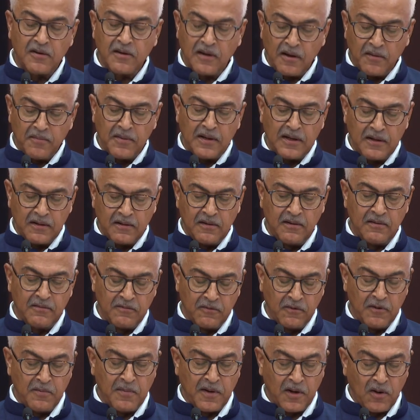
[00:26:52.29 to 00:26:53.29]
I mean,
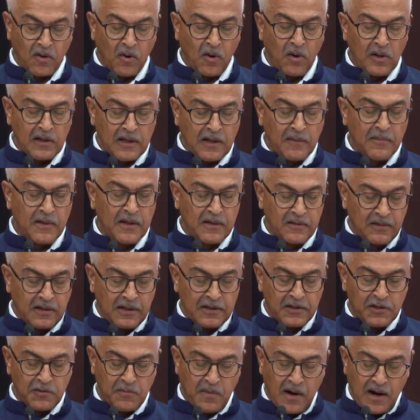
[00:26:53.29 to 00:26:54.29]
we may call them
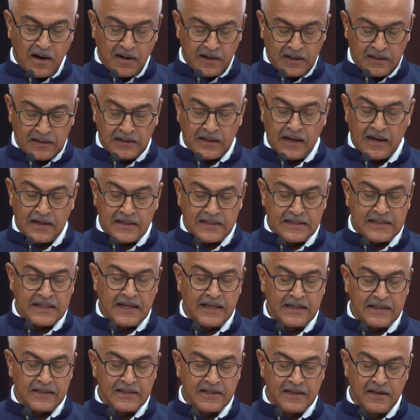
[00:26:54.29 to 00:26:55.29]
as smart in that
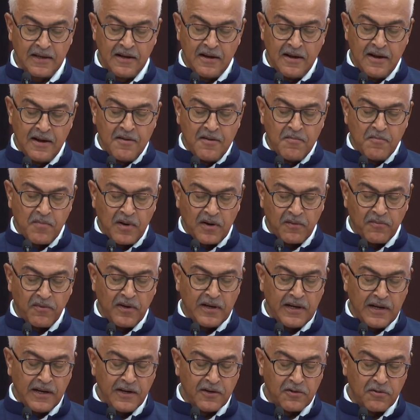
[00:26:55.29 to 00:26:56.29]
sense, but we
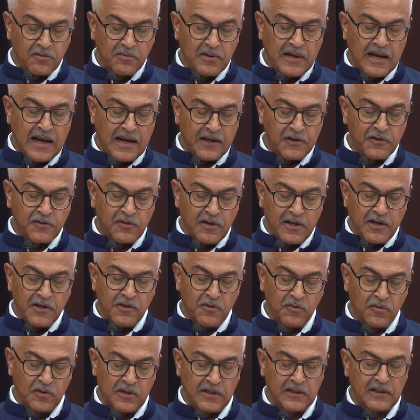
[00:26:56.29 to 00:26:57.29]
need to be actually
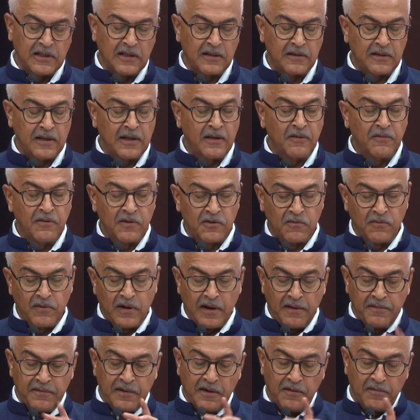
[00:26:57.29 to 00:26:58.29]
using the thing which we
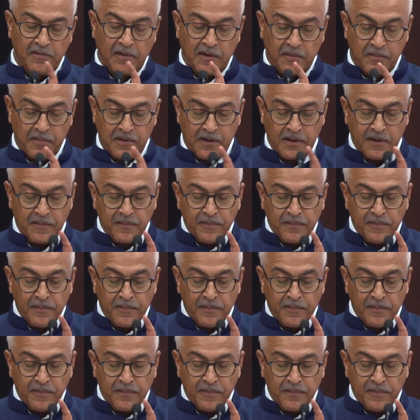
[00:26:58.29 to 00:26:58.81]
have developed.